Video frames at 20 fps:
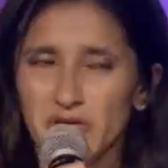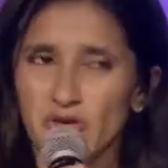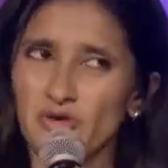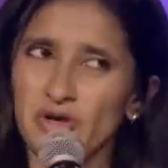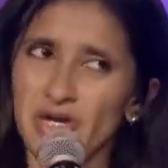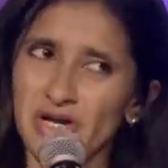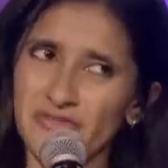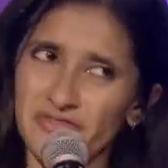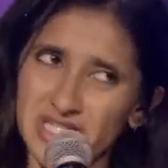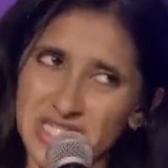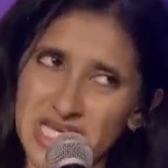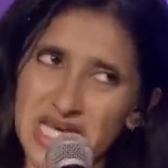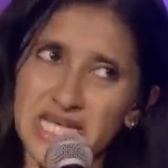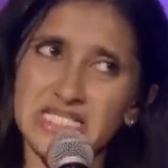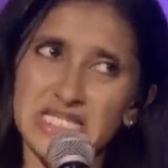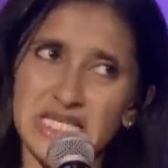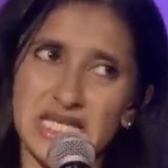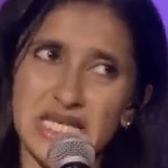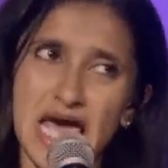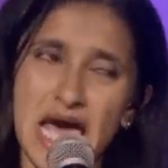no one ever
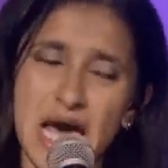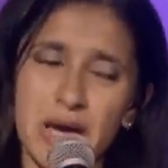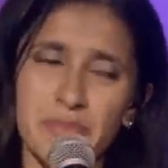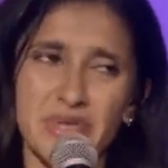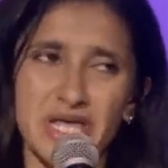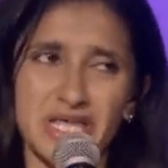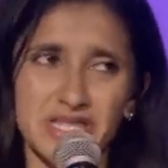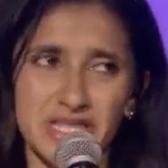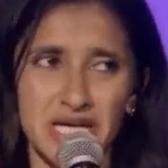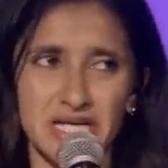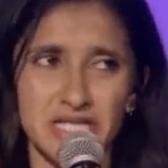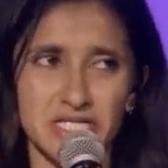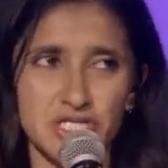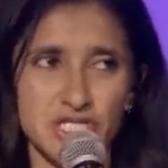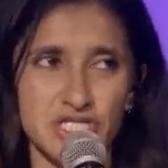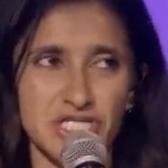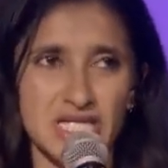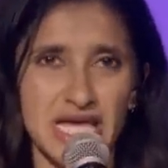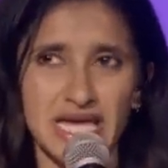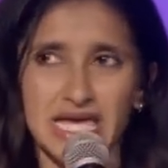takes a nap and then is
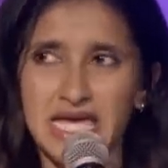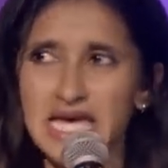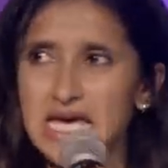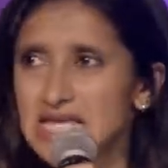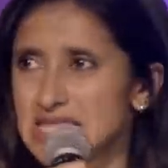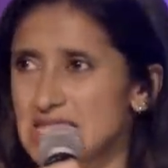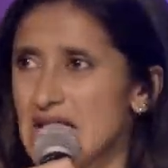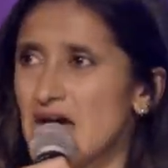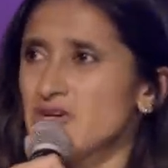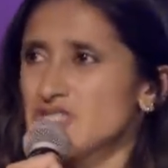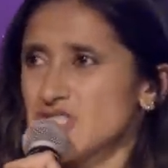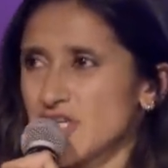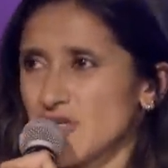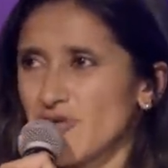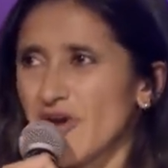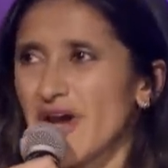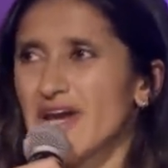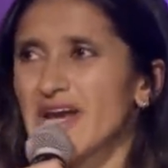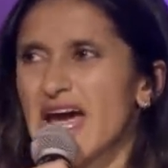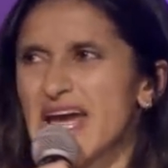just like, that was a
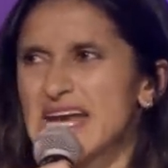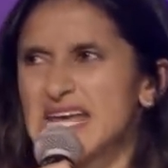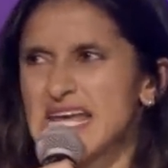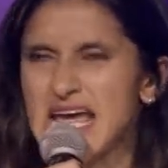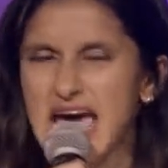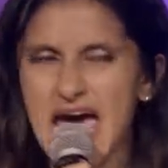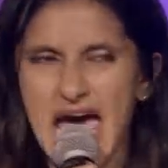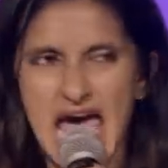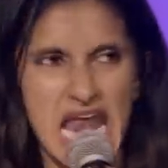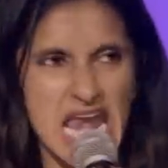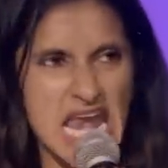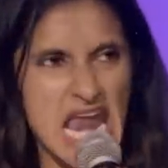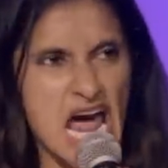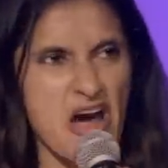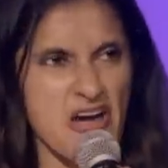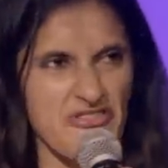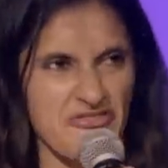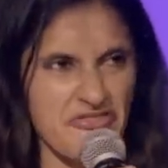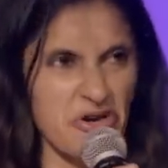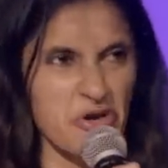great idea, and now
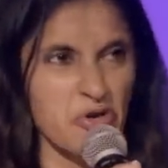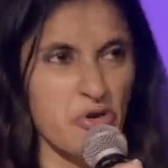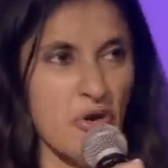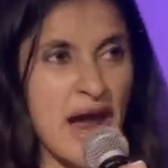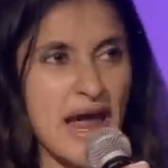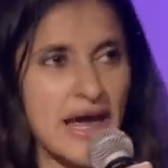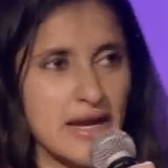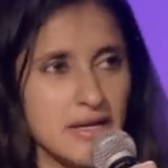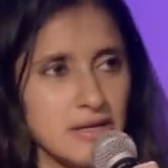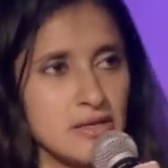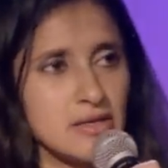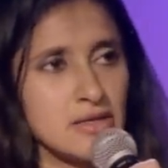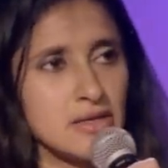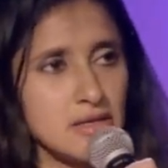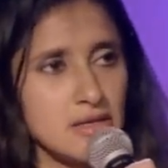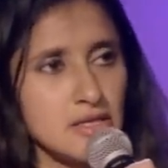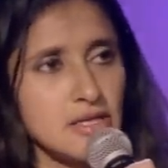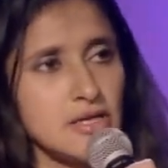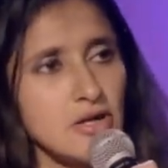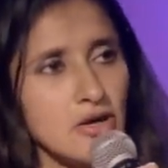I feel great.
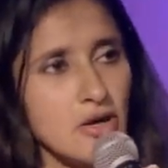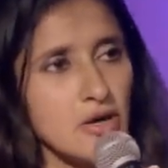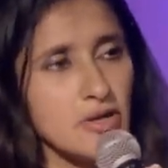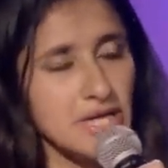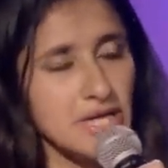You know,